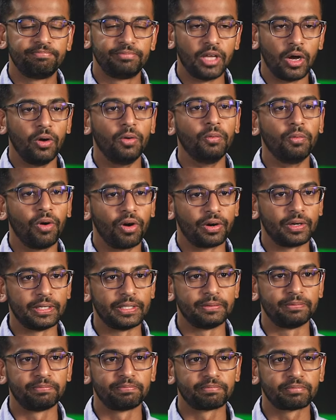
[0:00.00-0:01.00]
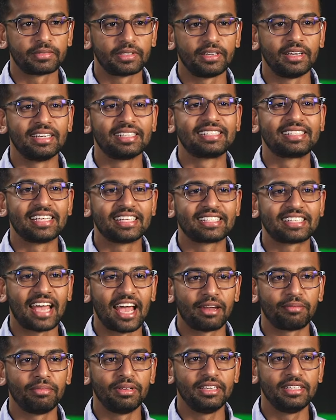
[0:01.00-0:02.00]
Don't worry, a
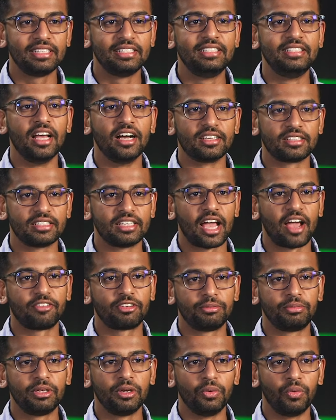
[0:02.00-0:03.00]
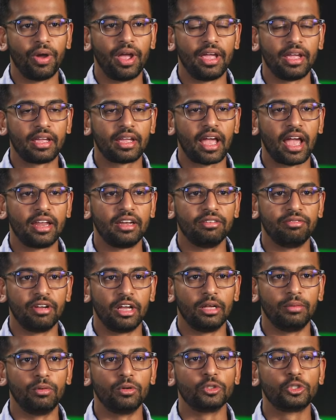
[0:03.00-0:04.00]
sysadmin doesn't have to be awake and
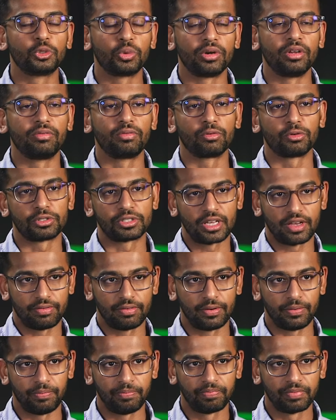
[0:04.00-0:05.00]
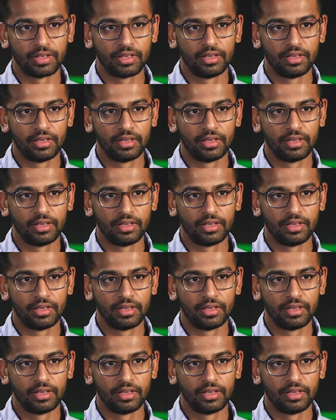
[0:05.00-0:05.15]
available 24/7.